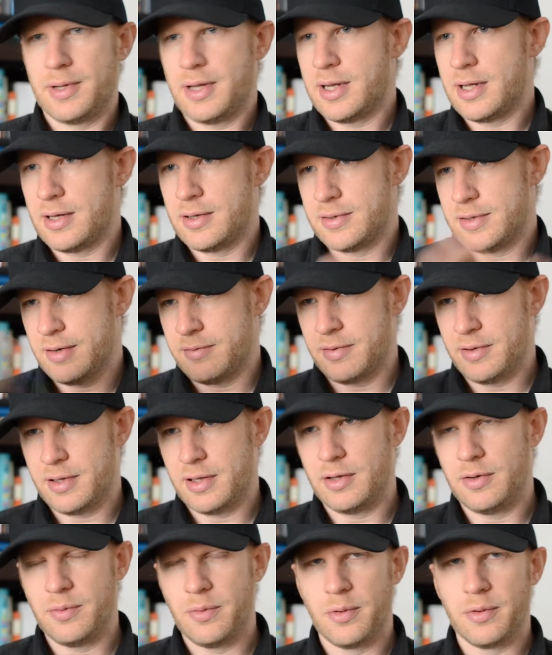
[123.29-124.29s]
and
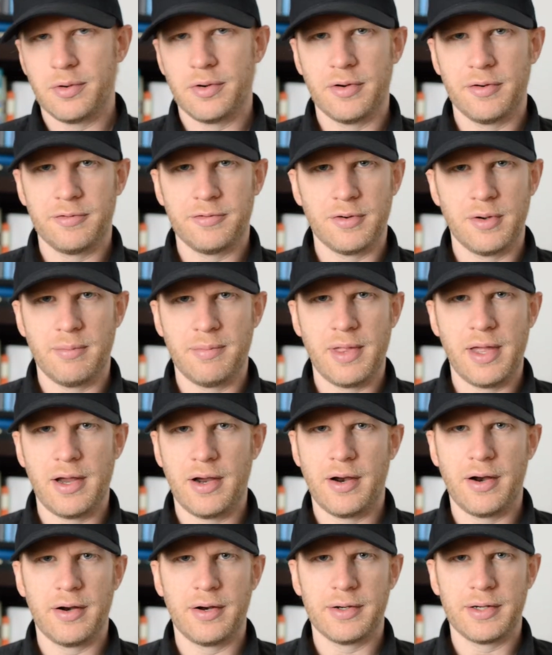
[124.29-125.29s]
everything you order from
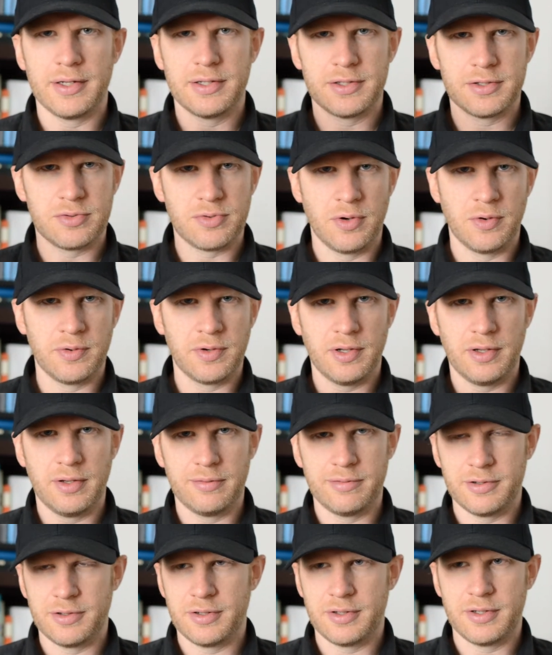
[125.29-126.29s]
there gets drone
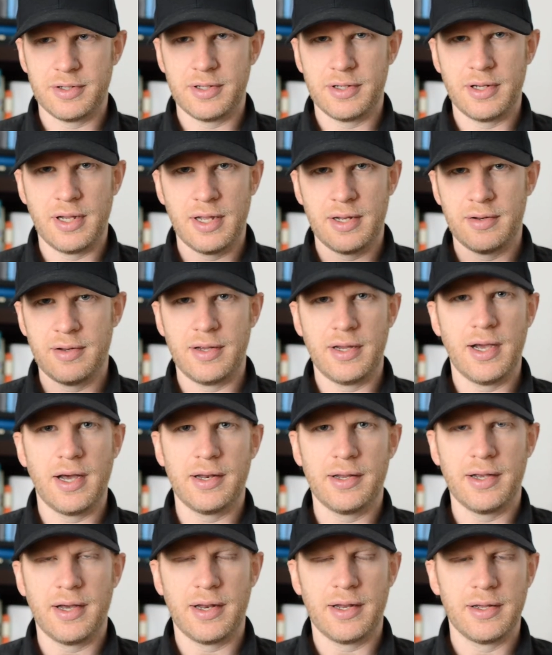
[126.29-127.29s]
delivered and, and
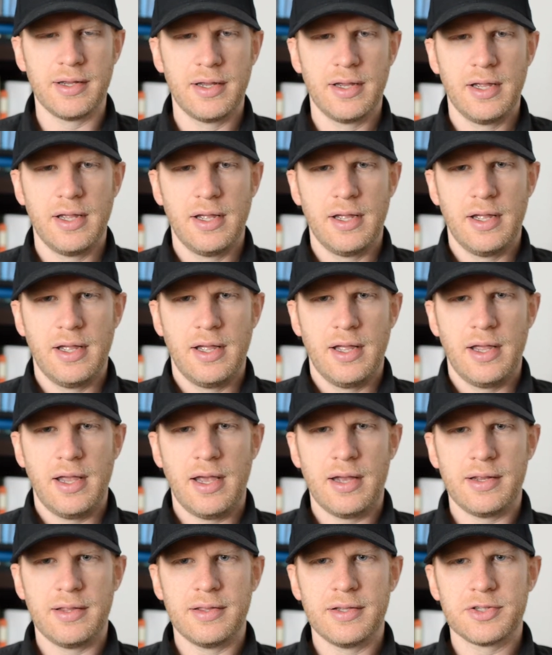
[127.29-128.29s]
yada yada.
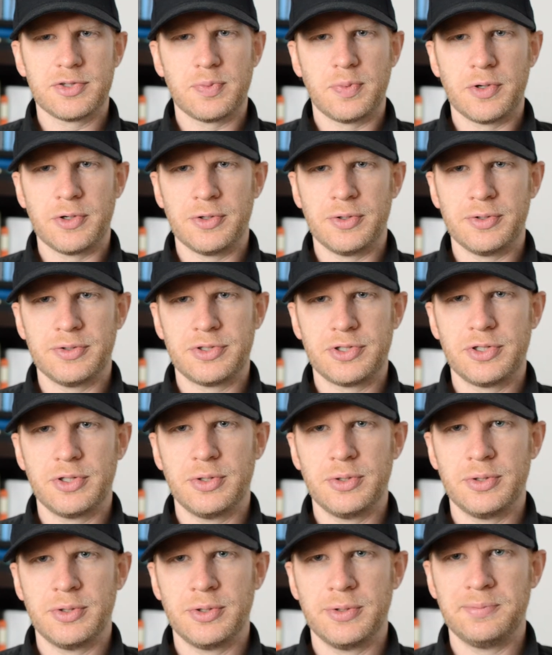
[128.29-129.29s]
And in this world,
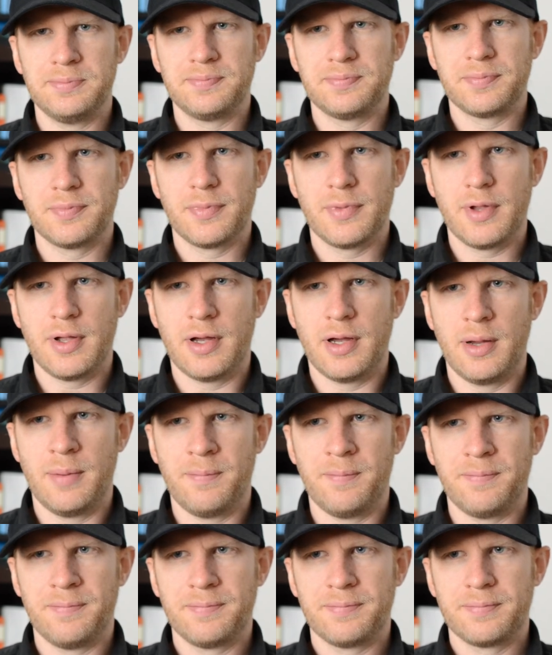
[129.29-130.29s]
too,
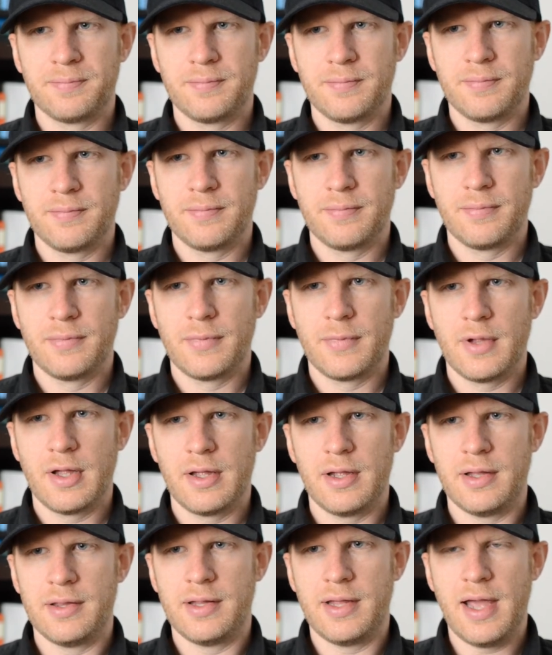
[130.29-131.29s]
um,
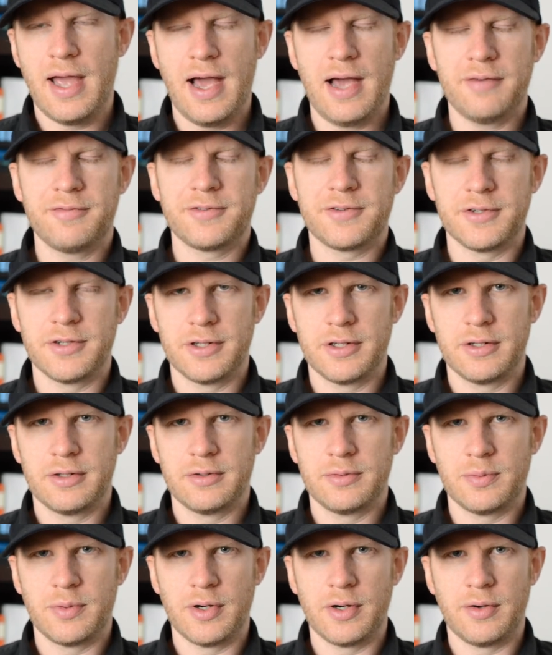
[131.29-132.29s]
in the
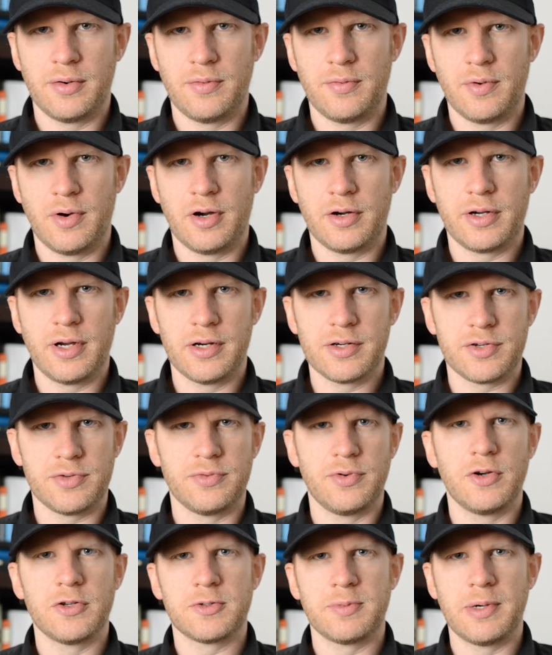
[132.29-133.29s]
after, where our character
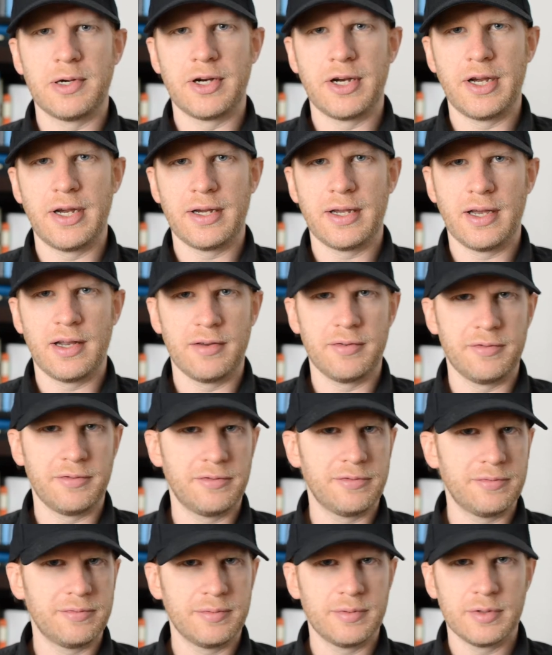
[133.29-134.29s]
Rosemary kind of
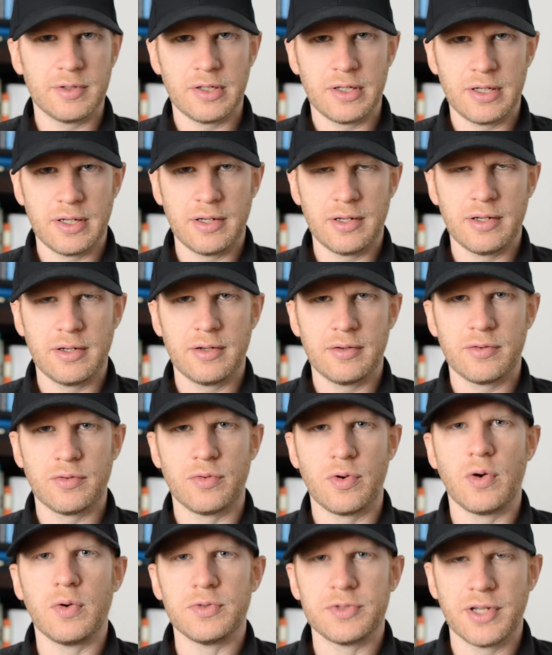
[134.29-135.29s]
uh,
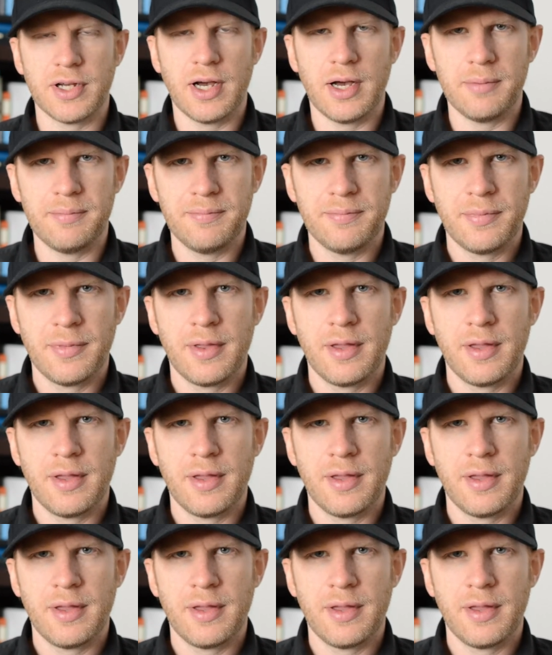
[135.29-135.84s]
grows up,